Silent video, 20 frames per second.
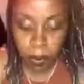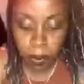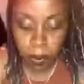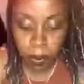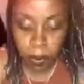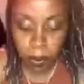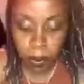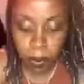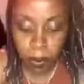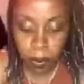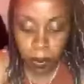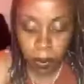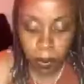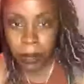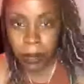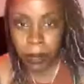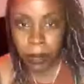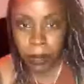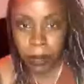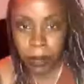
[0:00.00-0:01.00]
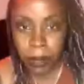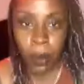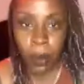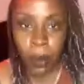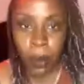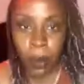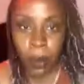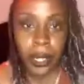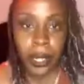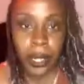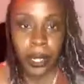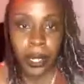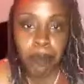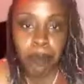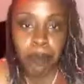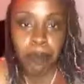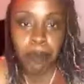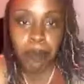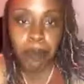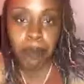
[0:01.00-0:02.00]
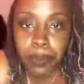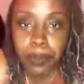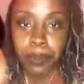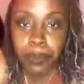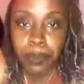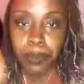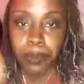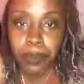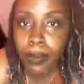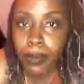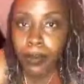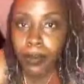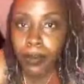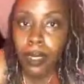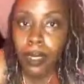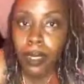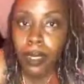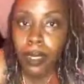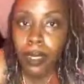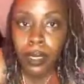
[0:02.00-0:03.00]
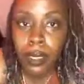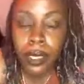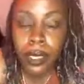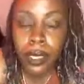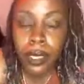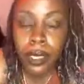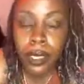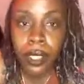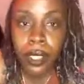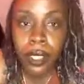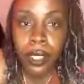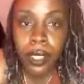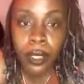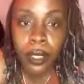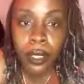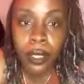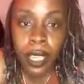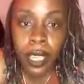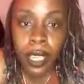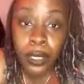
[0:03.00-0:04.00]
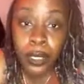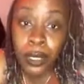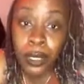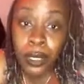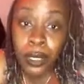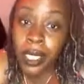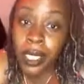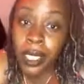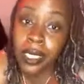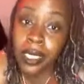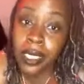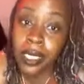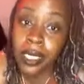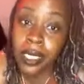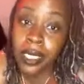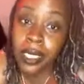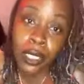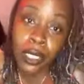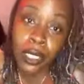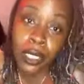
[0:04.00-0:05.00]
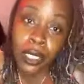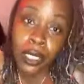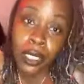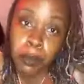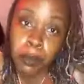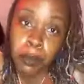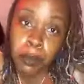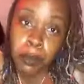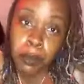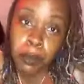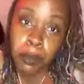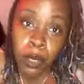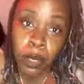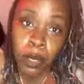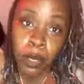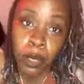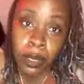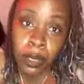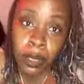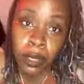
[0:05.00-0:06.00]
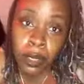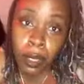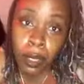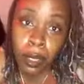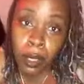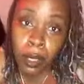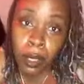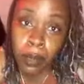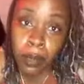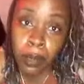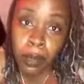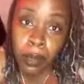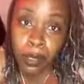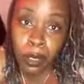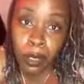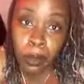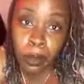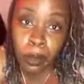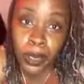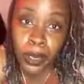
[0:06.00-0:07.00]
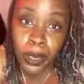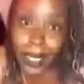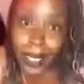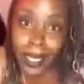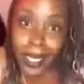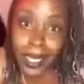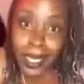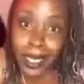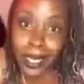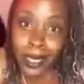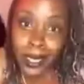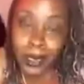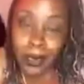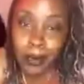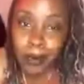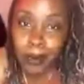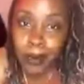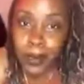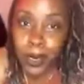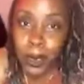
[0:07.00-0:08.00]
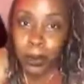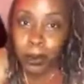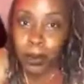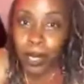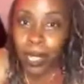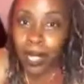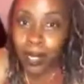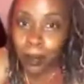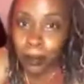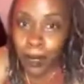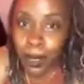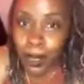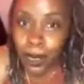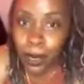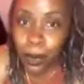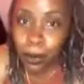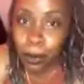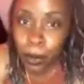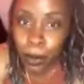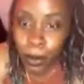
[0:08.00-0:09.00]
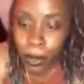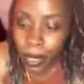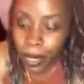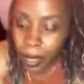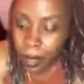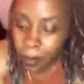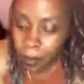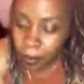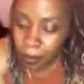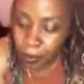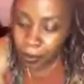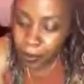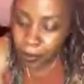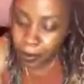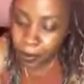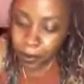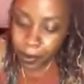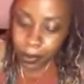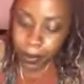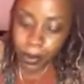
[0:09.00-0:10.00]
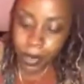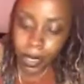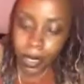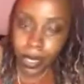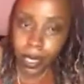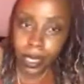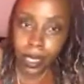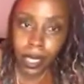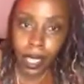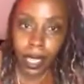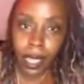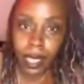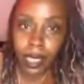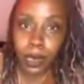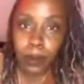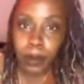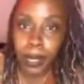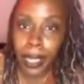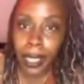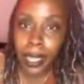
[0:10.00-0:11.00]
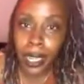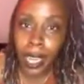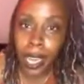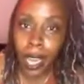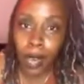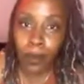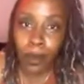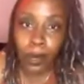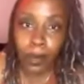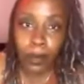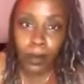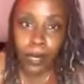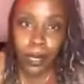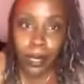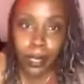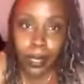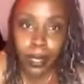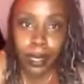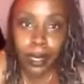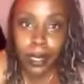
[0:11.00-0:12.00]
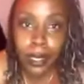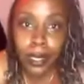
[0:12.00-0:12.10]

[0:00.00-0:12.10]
I need to explain how I work. So if you guys are new, because it's not just this platform, it's on all platforms right now. So I'm gonna have to be so boring and explain how I work.